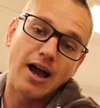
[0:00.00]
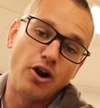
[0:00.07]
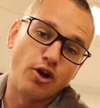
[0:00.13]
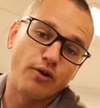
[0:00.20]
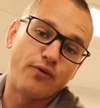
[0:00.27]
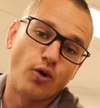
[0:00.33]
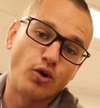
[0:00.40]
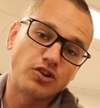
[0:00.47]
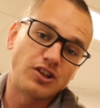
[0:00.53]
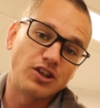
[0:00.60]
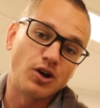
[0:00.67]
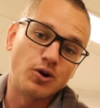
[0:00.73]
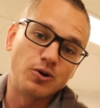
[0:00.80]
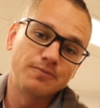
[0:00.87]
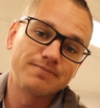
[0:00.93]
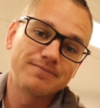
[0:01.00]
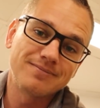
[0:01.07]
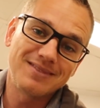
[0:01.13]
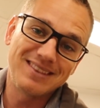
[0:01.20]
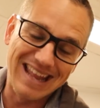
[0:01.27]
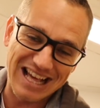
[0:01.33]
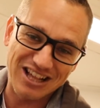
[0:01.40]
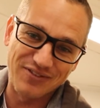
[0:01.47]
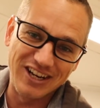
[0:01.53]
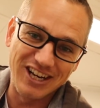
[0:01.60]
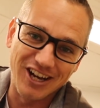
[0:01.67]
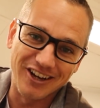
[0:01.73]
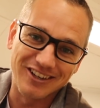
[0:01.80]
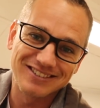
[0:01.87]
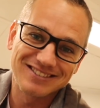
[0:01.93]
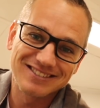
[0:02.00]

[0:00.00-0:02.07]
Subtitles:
I look forward to seeing you all next video.